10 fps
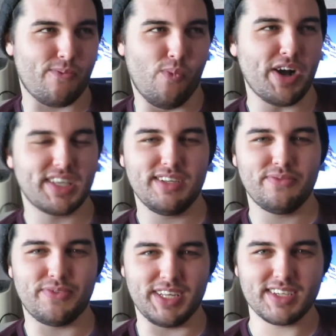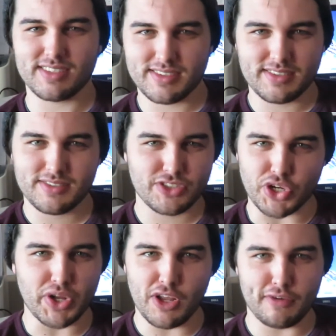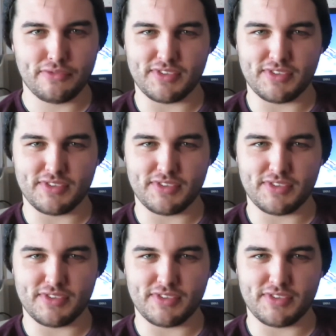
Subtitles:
Joaquin Phoenix Joker laugh?